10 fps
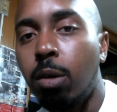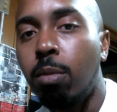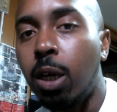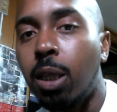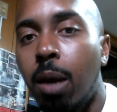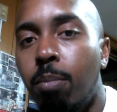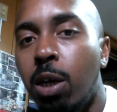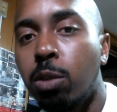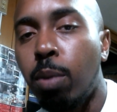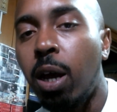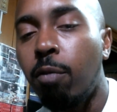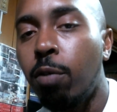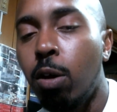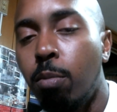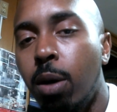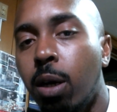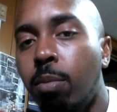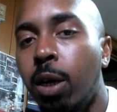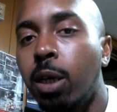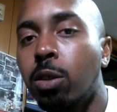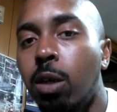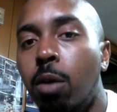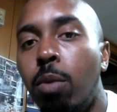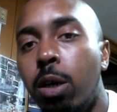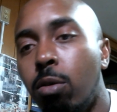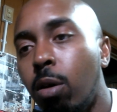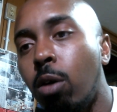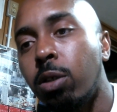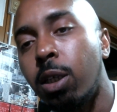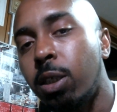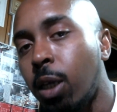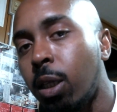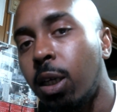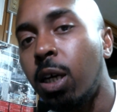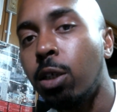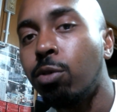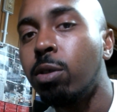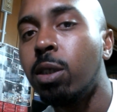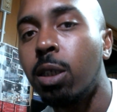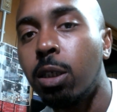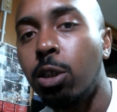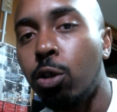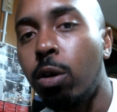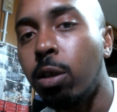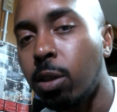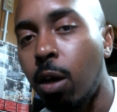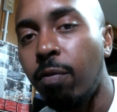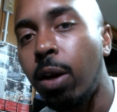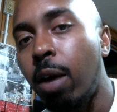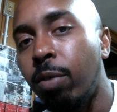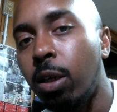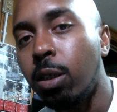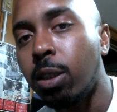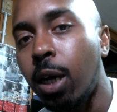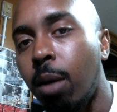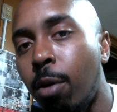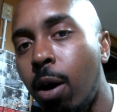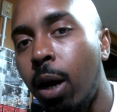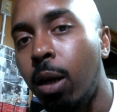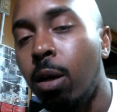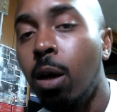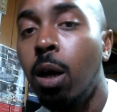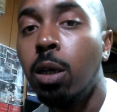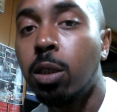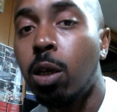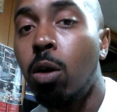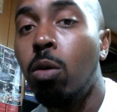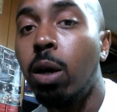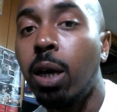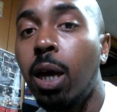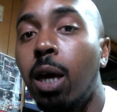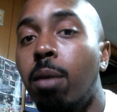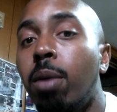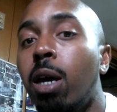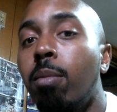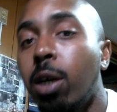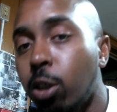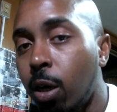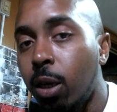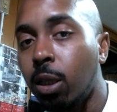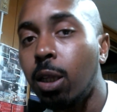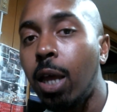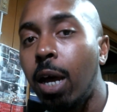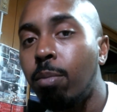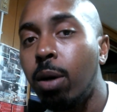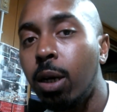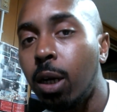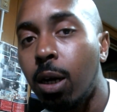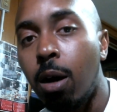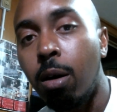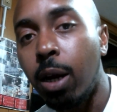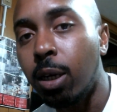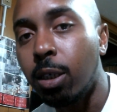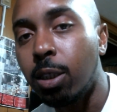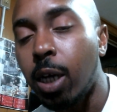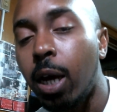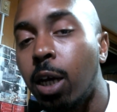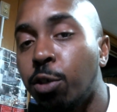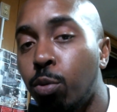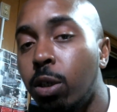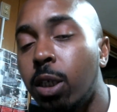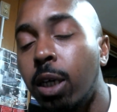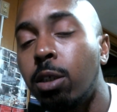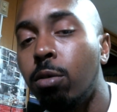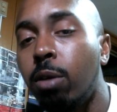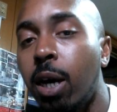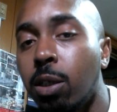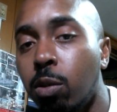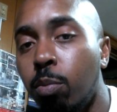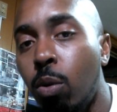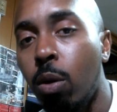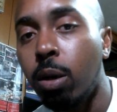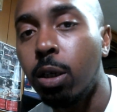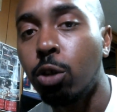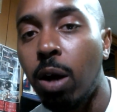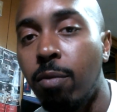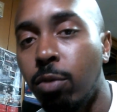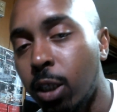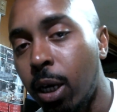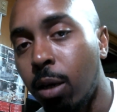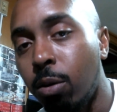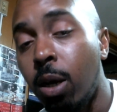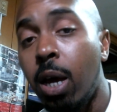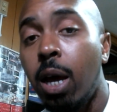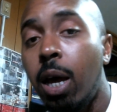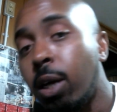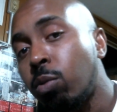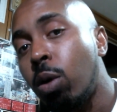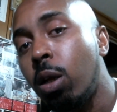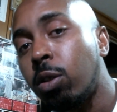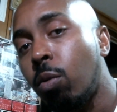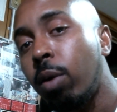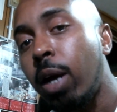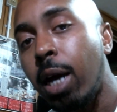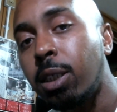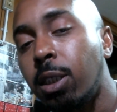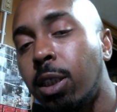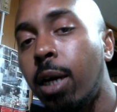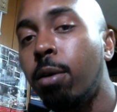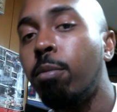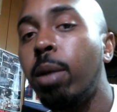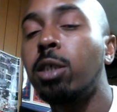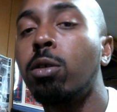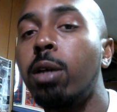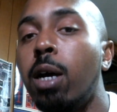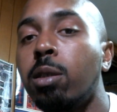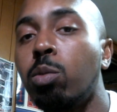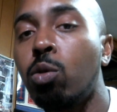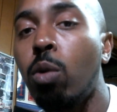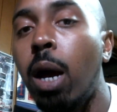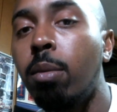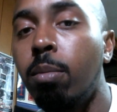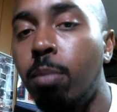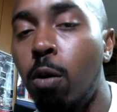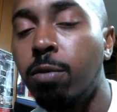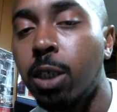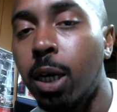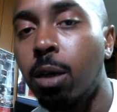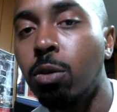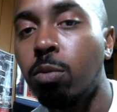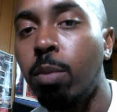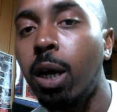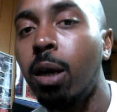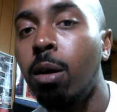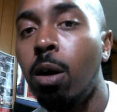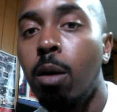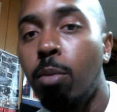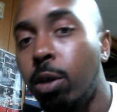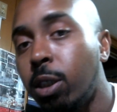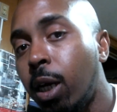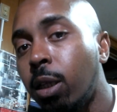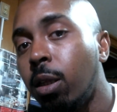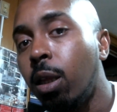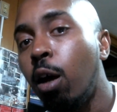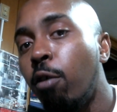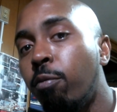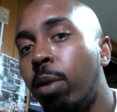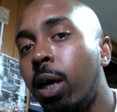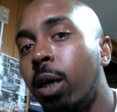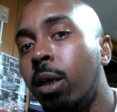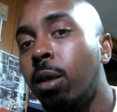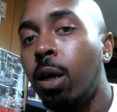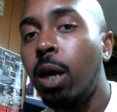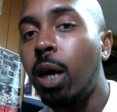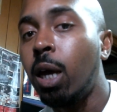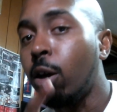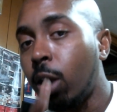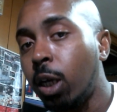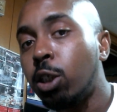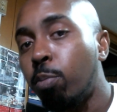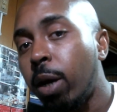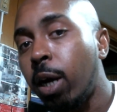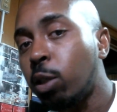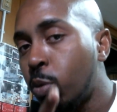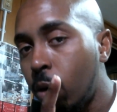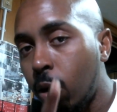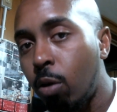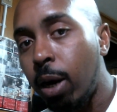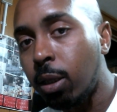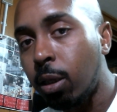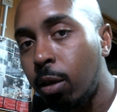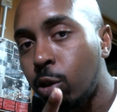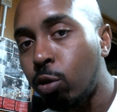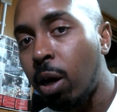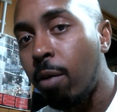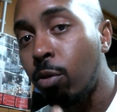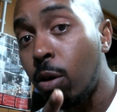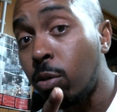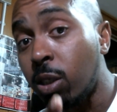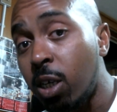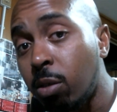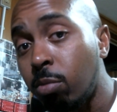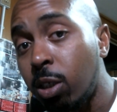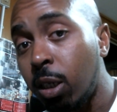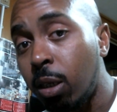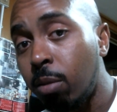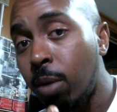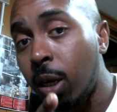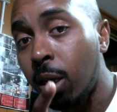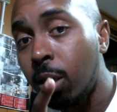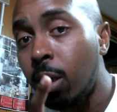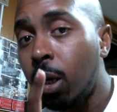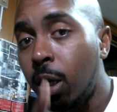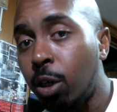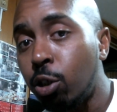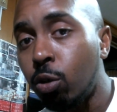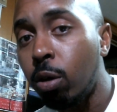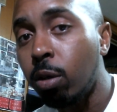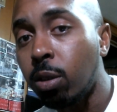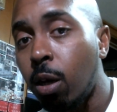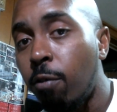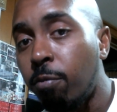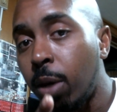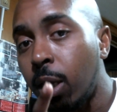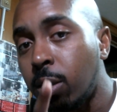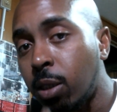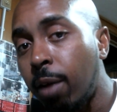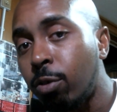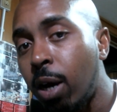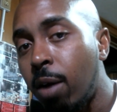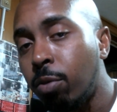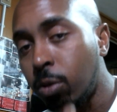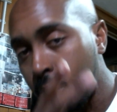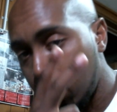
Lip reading: get that best bang for your buck, man. So that way you can go to these other countries and enjoy yourself and have a good time. All right. So again, man, make sure y'all hit the like button and all that good jazz. Appreciate you guys supporting the travel channel as well as the reaction channel. Make y'all subscribe to both channels, man. Appreciate the love, man. And get your passport, go out there and travel, go see some shit, man, and enjoy yourself, man. Safe travels.